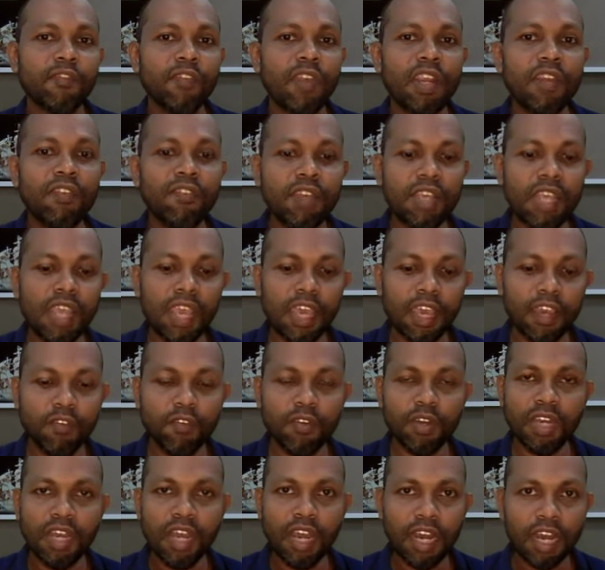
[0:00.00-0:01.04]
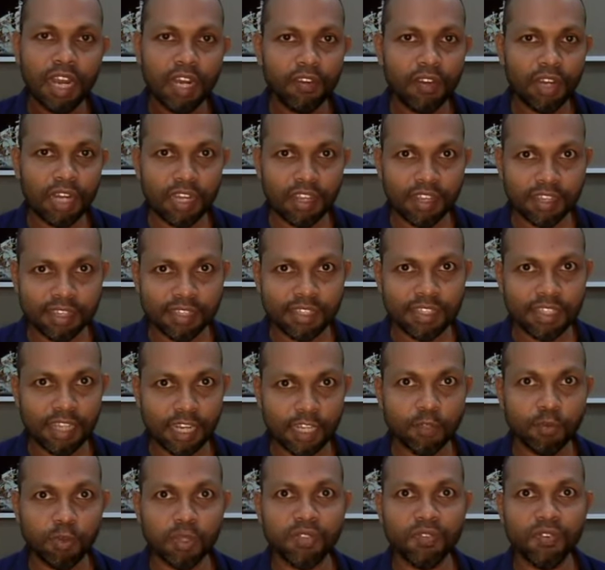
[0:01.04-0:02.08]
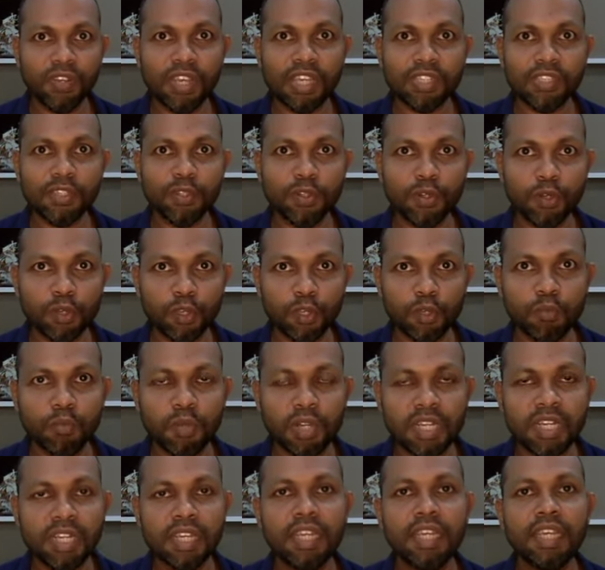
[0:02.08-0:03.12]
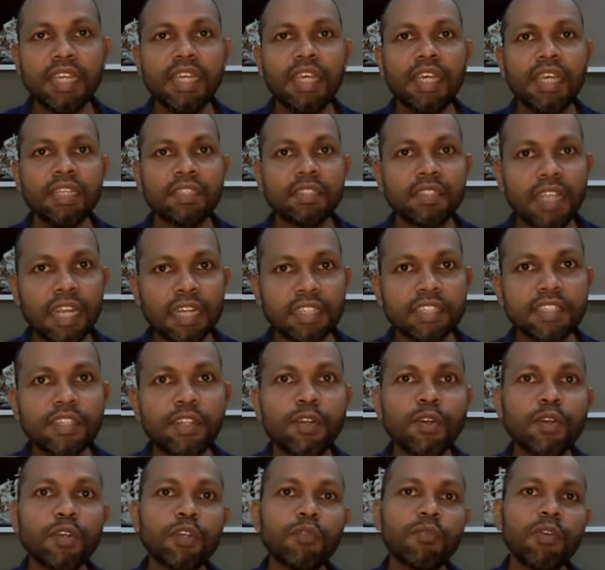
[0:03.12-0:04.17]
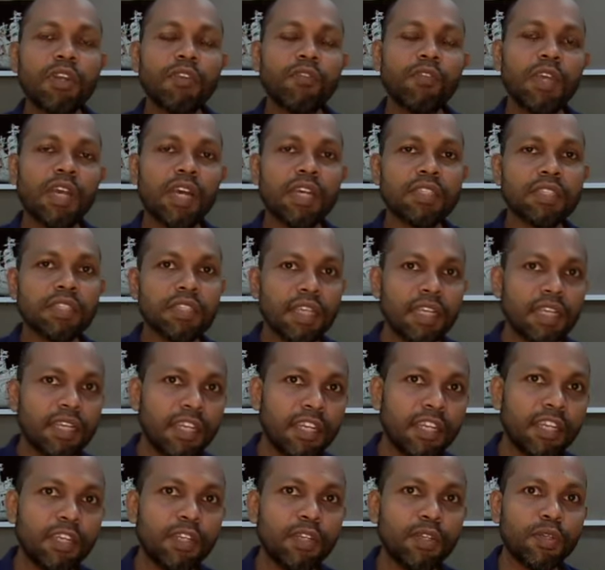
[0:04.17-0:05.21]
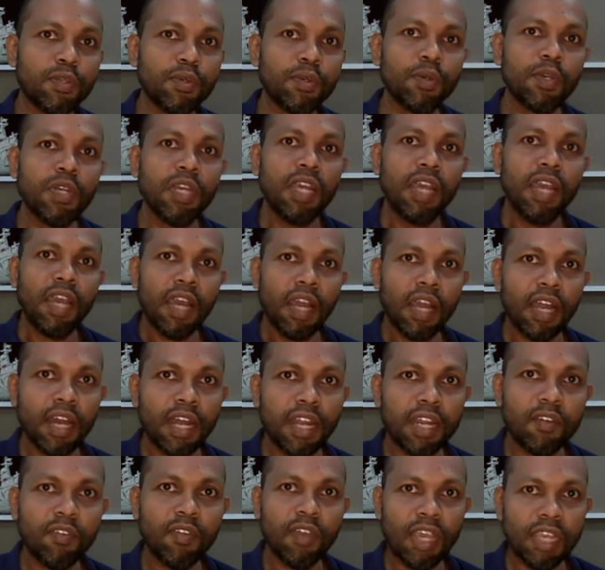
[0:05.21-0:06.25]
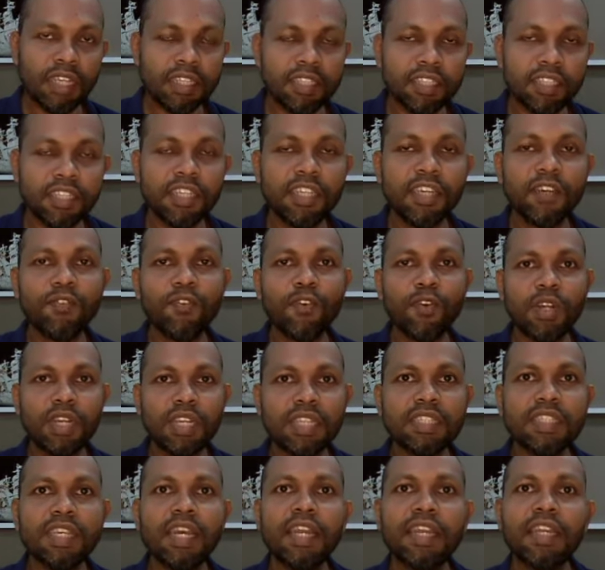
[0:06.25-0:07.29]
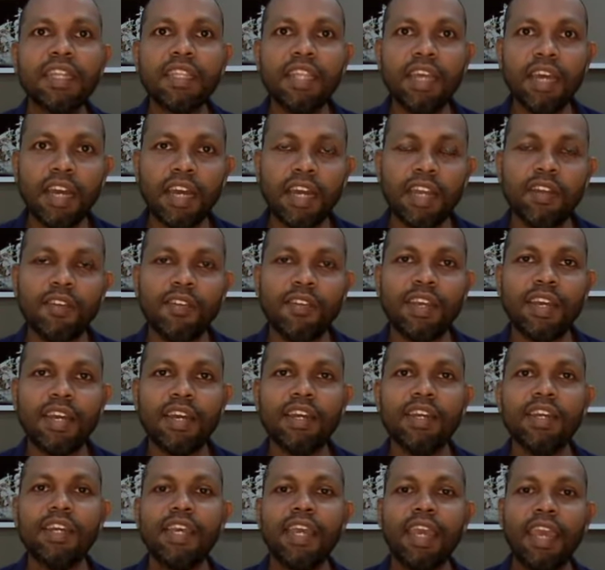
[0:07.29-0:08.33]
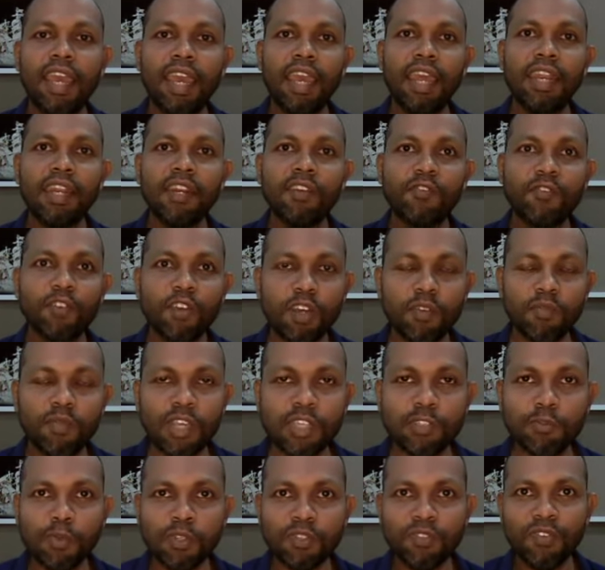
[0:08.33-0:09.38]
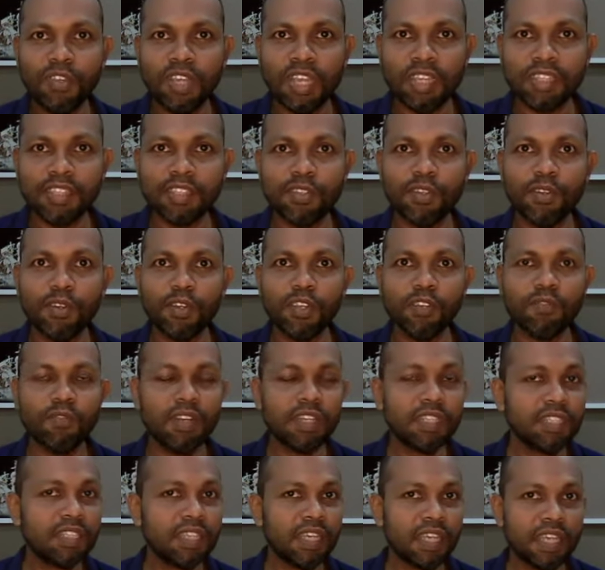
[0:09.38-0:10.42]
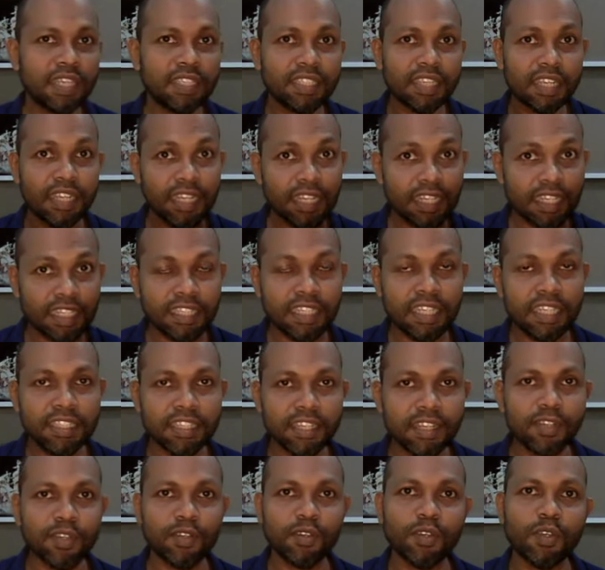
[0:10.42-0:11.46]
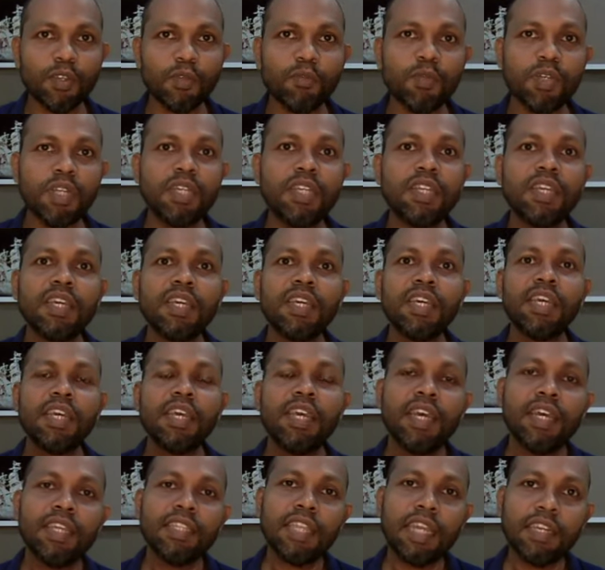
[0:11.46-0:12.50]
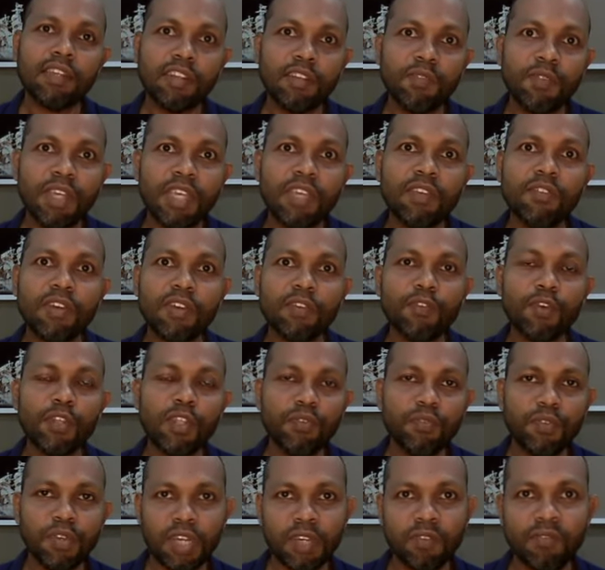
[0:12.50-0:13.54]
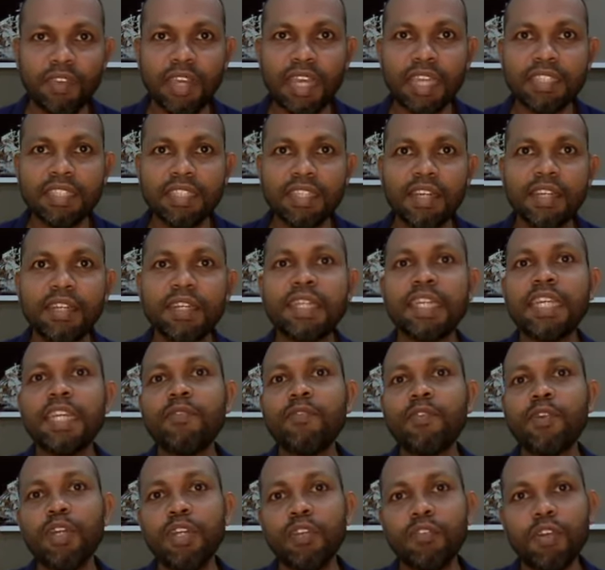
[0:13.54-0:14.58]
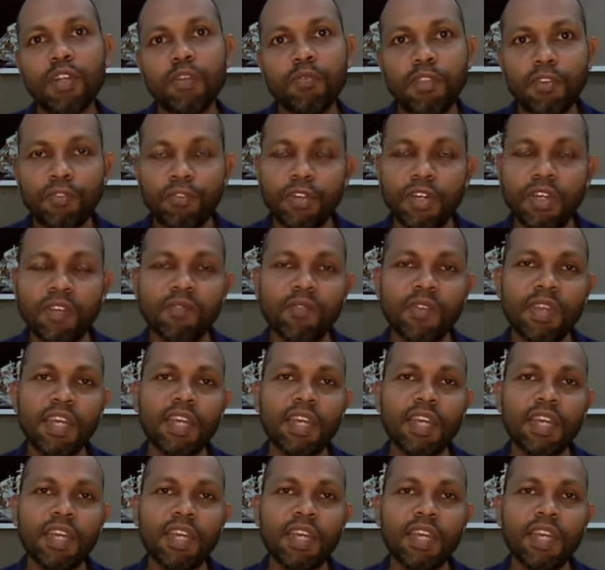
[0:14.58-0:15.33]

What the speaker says: when we have a hardware design specification document, that's the document we are sending it to hardware engineer for designing the hardware. And firmware specification documents, it's an in detail document that will be given for the firmware engineering team to develop the firmware.